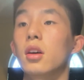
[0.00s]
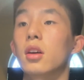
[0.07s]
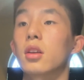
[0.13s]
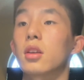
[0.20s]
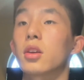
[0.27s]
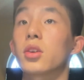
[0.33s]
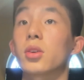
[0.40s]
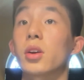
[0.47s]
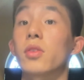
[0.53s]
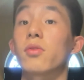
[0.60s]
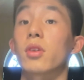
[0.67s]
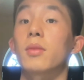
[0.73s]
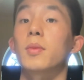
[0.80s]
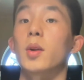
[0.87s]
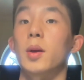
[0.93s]
degree
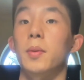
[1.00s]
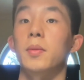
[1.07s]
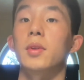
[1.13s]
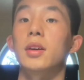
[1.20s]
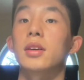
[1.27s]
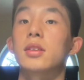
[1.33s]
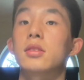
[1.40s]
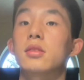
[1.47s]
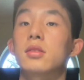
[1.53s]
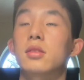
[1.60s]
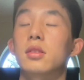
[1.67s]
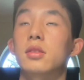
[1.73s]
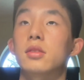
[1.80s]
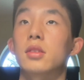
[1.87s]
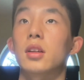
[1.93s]
from an M D. It's
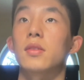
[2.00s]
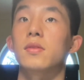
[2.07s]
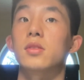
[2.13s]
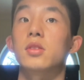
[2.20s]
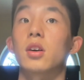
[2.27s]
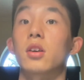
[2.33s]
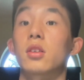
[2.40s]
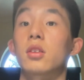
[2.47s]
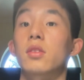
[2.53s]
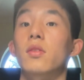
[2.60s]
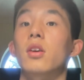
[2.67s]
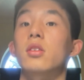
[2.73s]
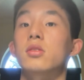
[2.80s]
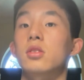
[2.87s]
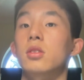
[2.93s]
instead of its Doctor of
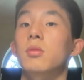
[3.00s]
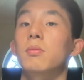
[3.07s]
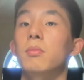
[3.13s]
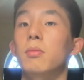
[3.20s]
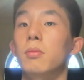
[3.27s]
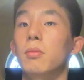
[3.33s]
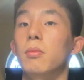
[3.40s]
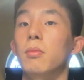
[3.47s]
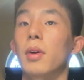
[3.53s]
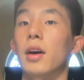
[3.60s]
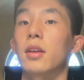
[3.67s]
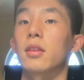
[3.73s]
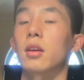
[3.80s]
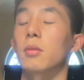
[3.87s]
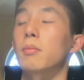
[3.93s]

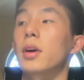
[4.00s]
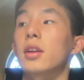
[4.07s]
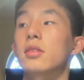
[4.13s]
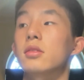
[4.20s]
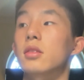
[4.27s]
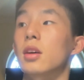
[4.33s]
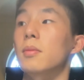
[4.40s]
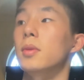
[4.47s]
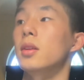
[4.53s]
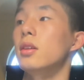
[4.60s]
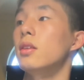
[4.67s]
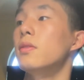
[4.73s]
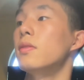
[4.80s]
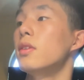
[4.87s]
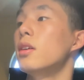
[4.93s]
Osteopathic Medicine, I
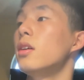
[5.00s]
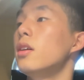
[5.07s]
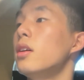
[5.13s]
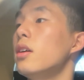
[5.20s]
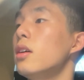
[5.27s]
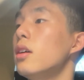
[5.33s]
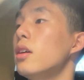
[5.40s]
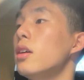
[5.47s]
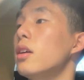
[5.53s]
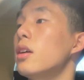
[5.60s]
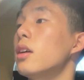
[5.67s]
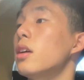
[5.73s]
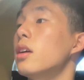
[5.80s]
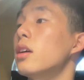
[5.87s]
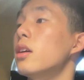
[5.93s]
believe.
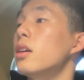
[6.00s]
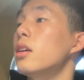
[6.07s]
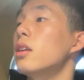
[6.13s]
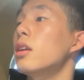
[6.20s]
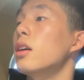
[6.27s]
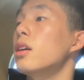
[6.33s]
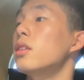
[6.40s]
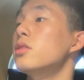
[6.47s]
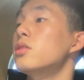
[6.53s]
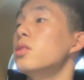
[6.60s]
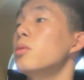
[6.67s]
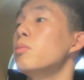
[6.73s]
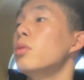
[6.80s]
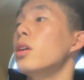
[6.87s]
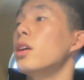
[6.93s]
And I also
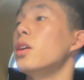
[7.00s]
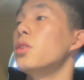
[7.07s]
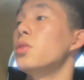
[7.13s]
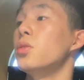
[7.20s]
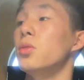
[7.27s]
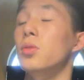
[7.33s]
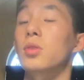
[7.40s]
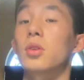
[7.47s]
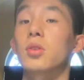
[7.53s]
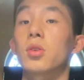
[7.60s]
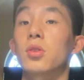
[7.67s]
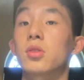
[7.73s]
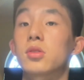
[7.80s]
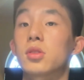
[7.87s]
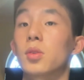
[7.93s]
applied to the
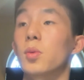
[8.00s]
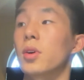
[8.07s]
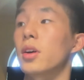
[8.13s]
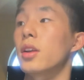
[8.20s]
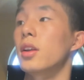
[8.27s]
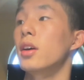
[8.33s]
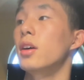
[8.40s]
Tulsa one,